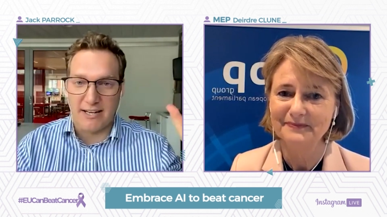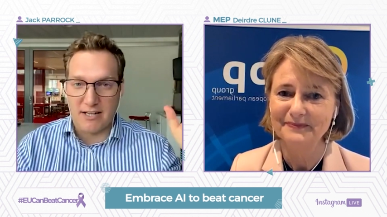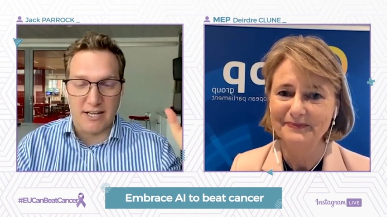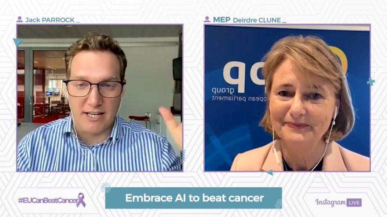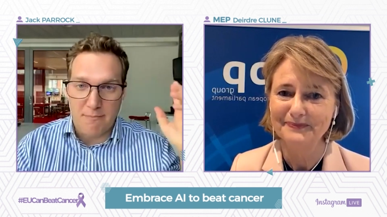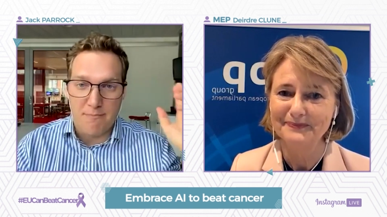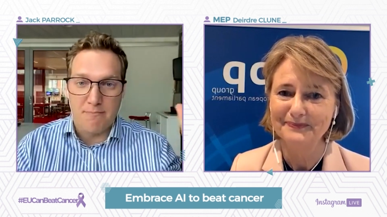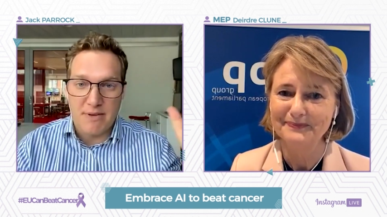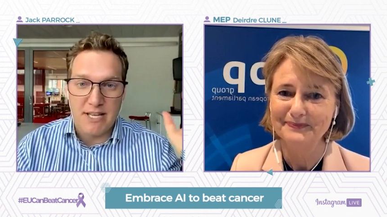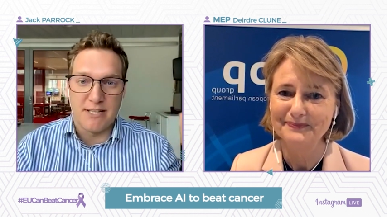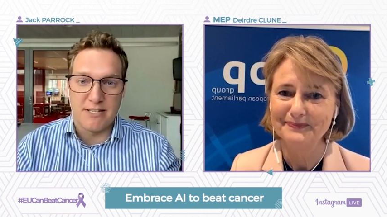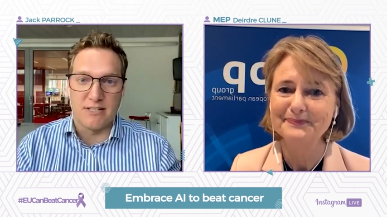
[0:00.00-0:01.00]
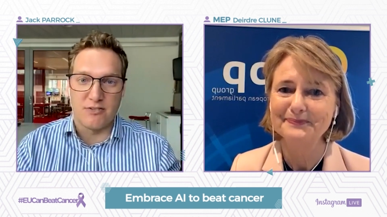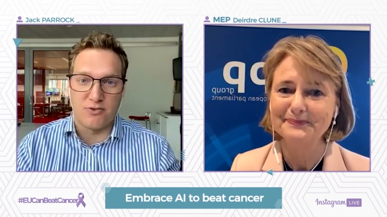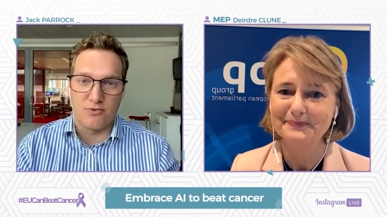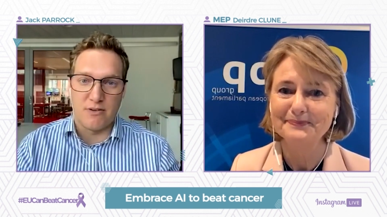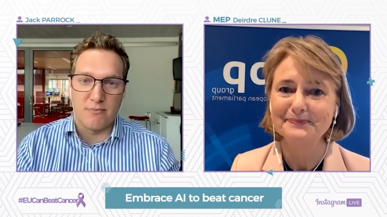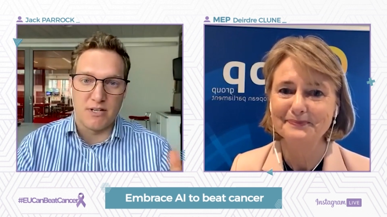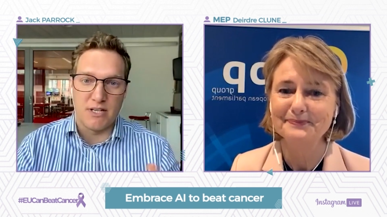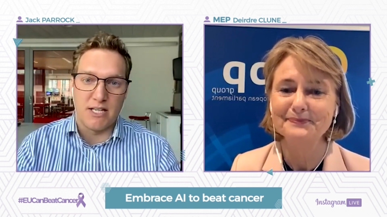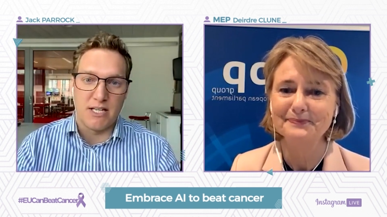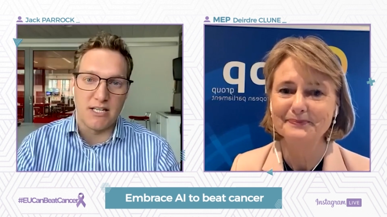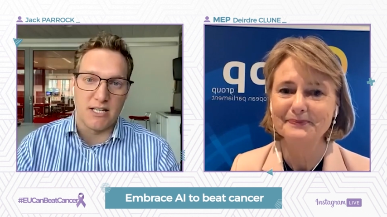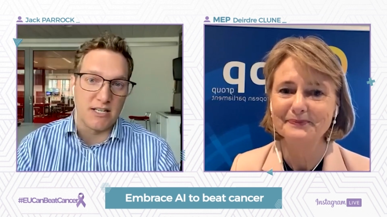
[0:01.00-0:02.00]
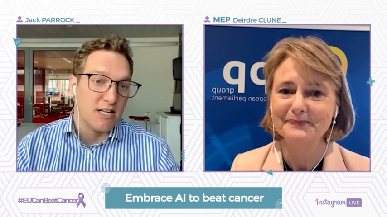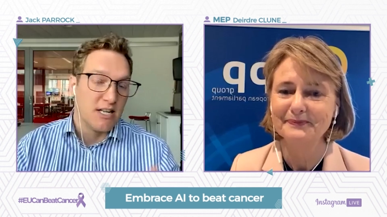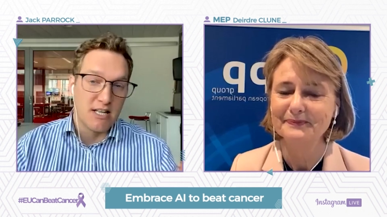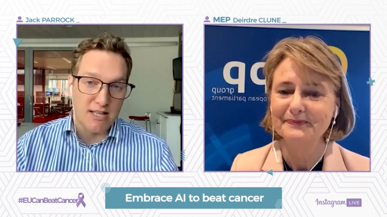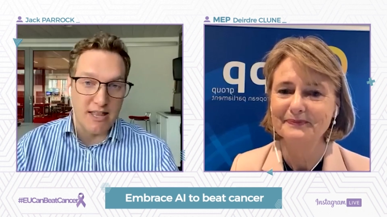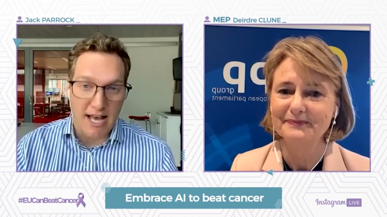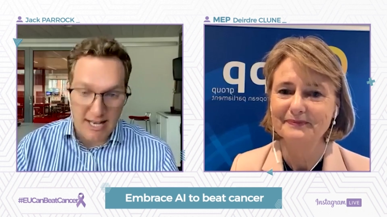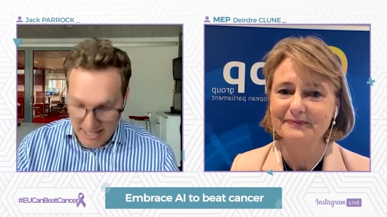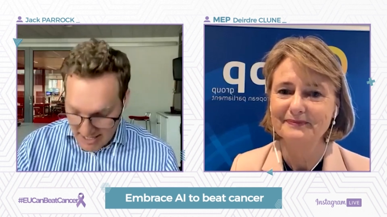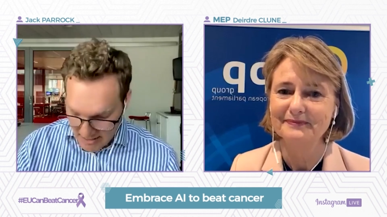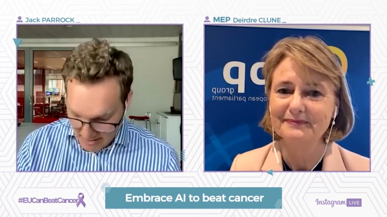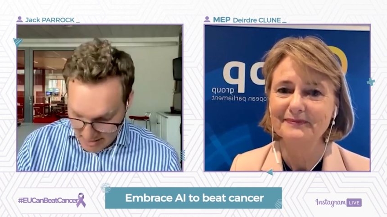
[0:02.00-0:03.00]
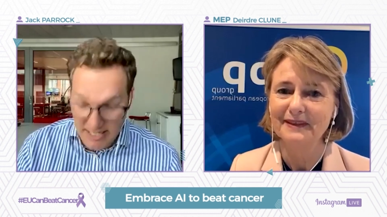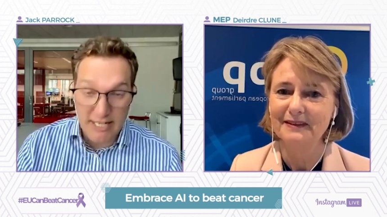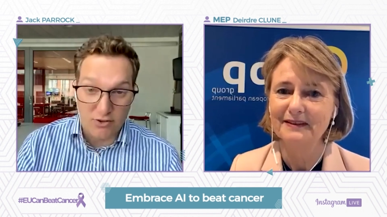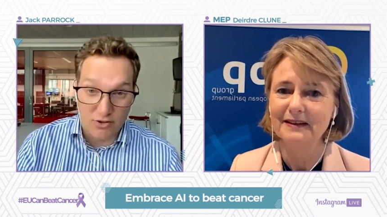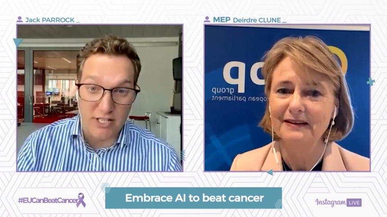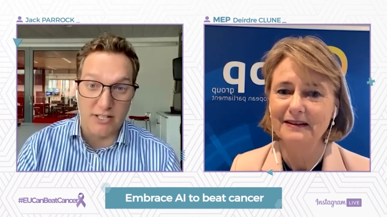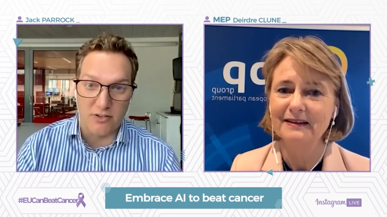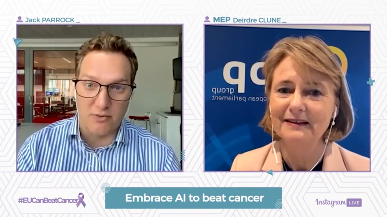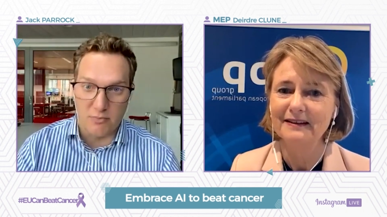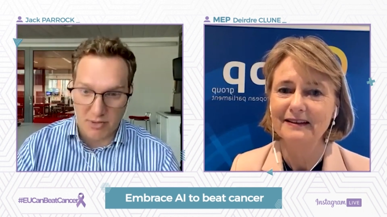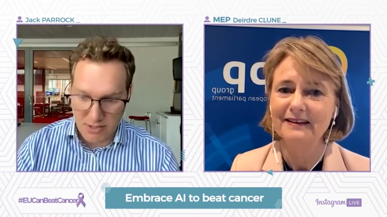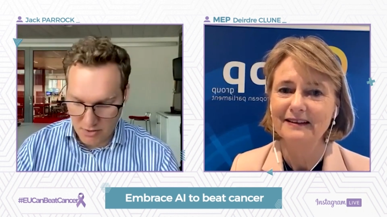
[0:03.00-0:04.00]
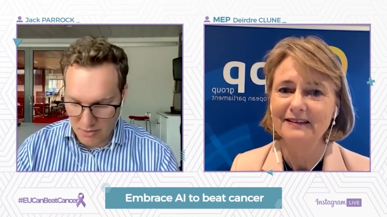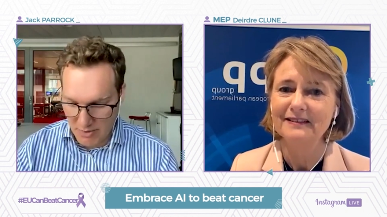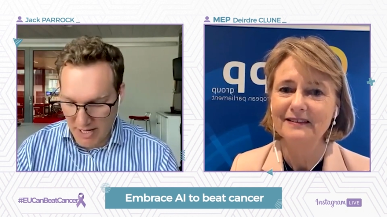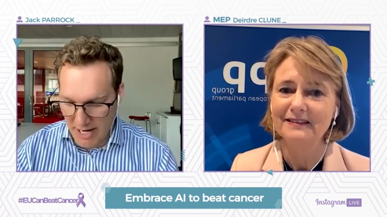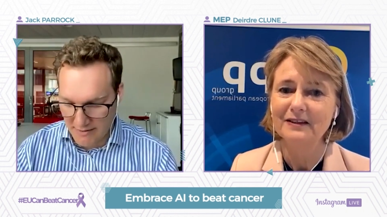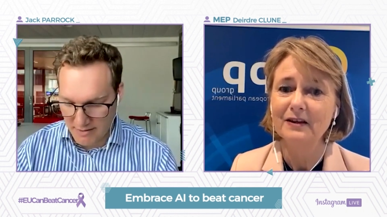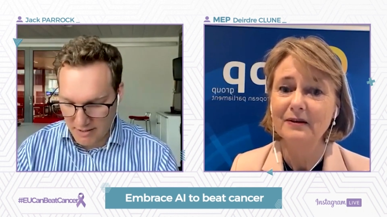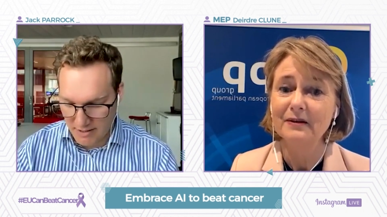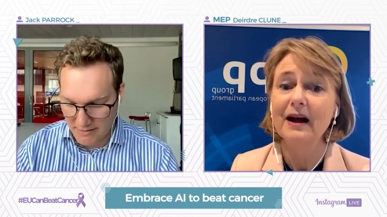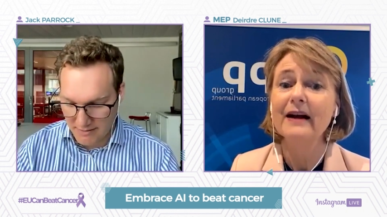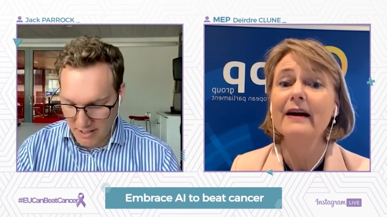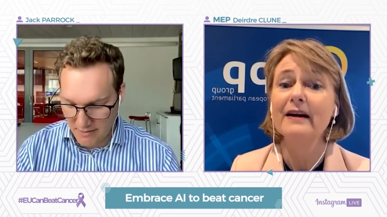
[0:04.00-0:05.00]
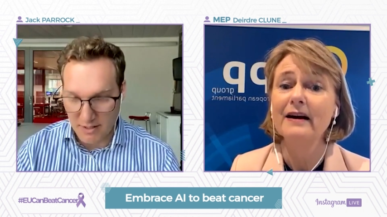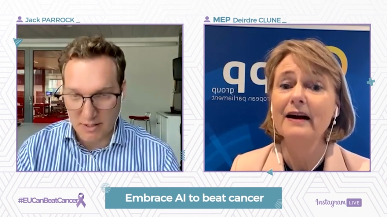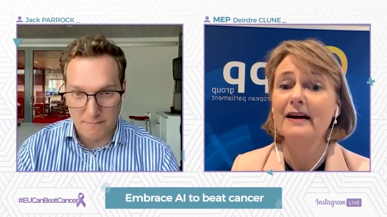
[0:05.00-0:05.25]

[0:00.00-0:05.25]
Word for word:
Speaker 1: like immediate treatment mm. needed, then that li literally mm. could be could be life saving, oh, yeah.